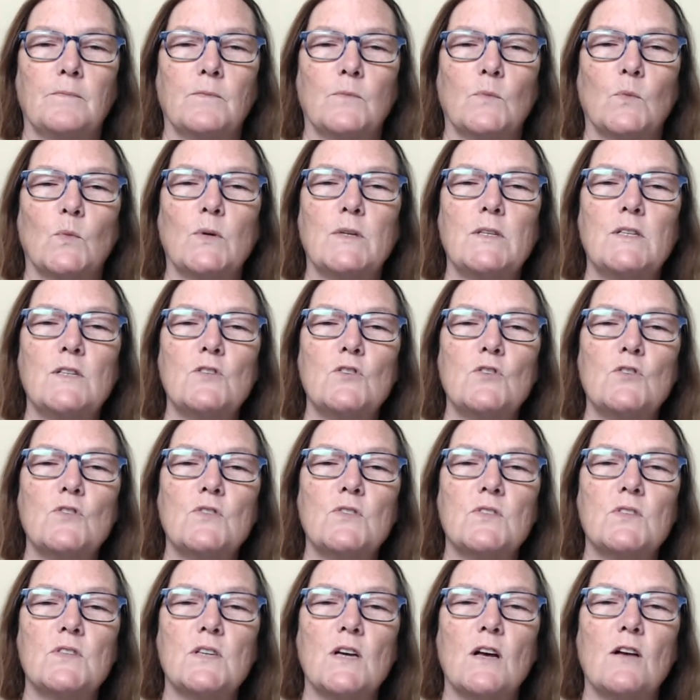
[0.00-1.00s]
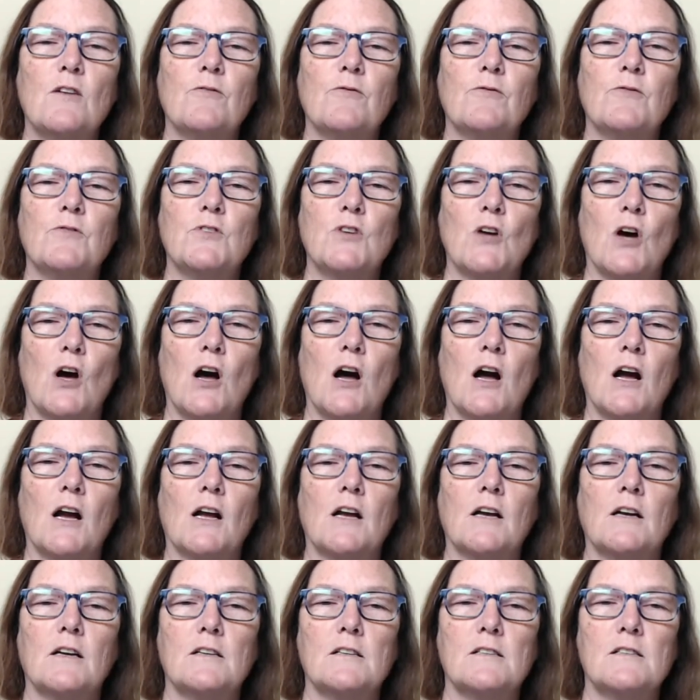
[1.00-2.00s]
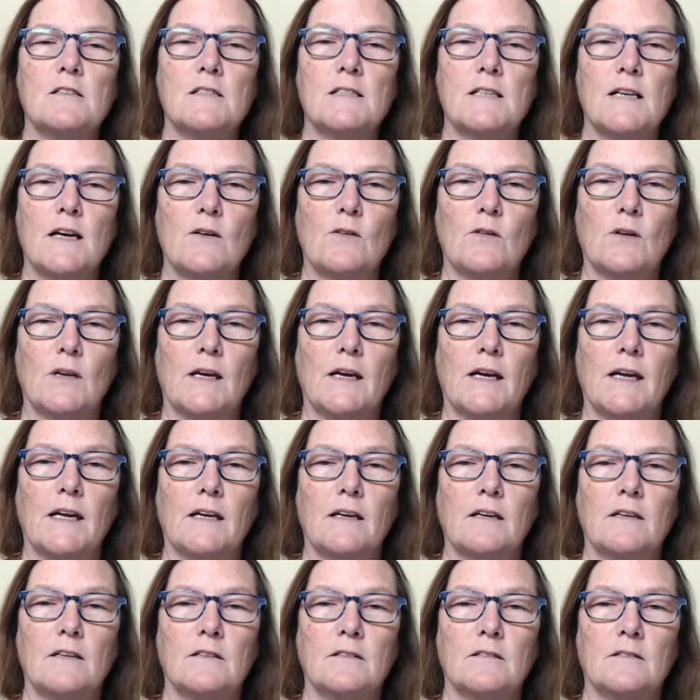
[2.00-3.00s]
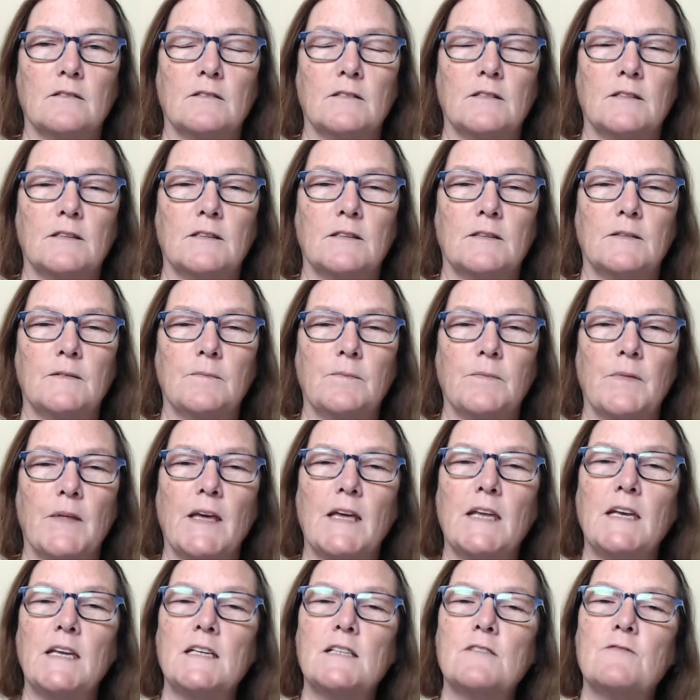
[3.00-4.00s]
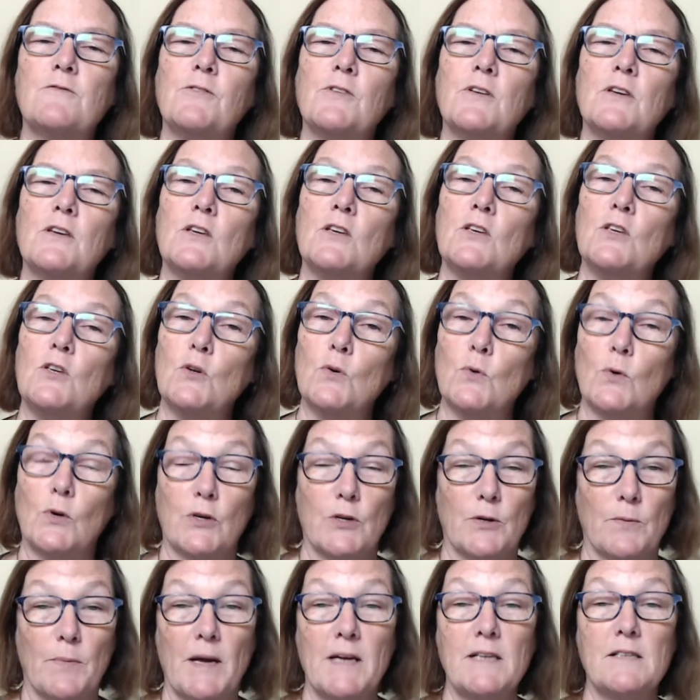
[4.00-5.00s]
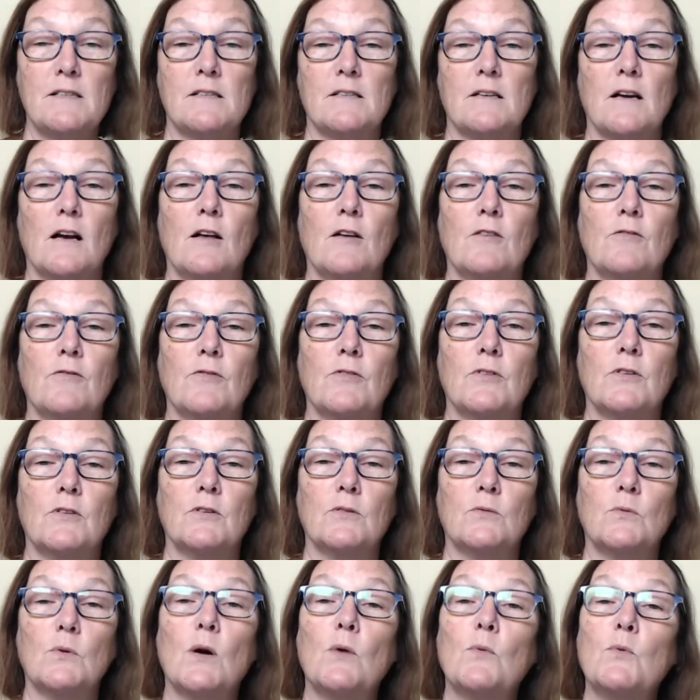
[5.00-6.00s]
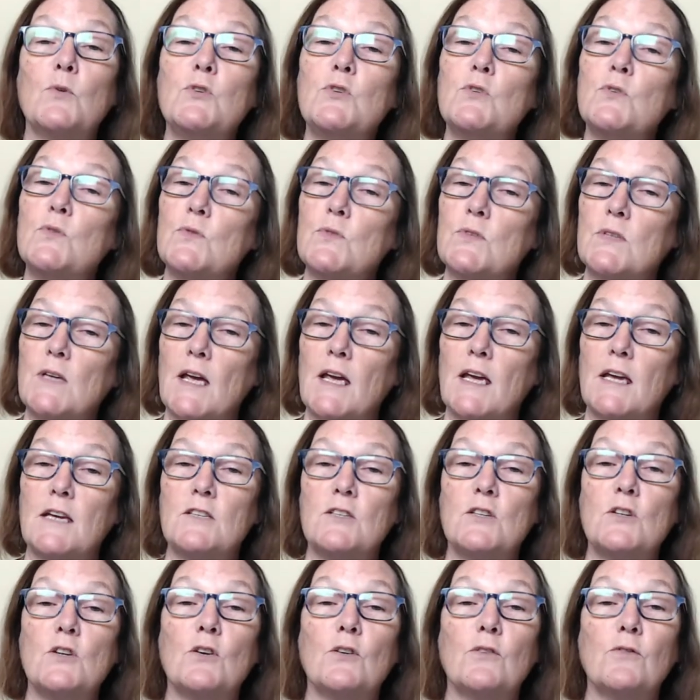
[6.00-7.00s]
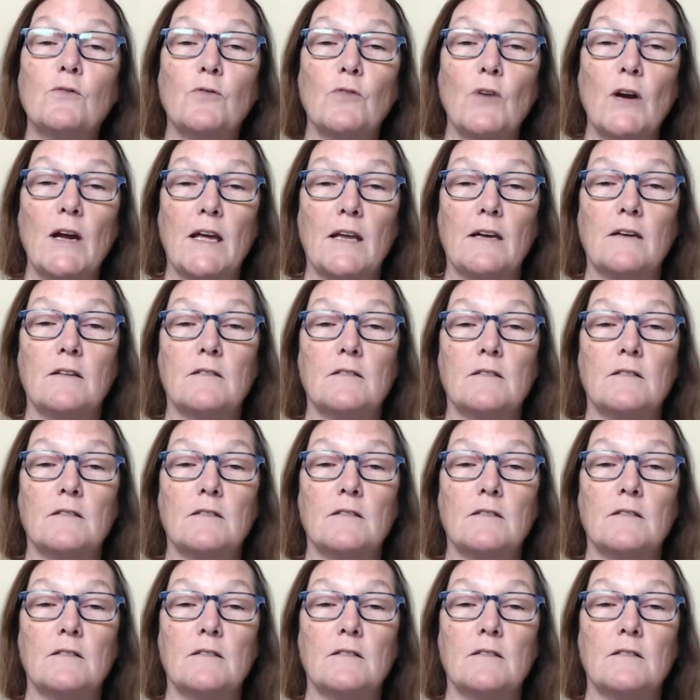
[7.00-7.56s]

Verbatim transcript: What does your self talk sound like? And if you were your best self, what would you say to your friend